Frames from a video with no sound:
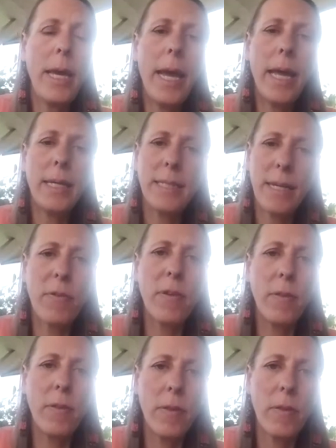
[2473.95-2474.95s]
and
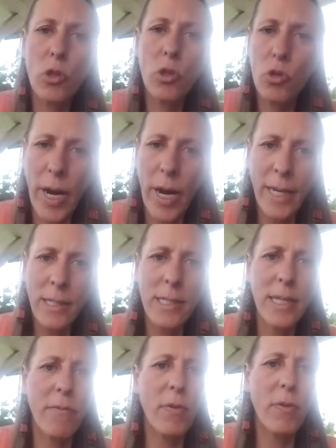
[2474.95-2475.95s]
different
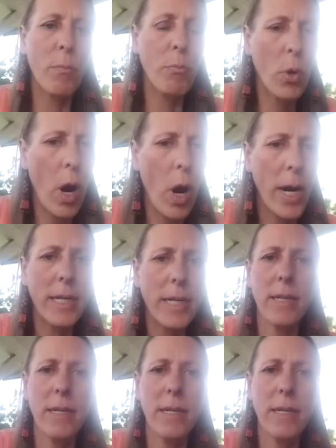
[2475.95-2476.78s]
strains, different products,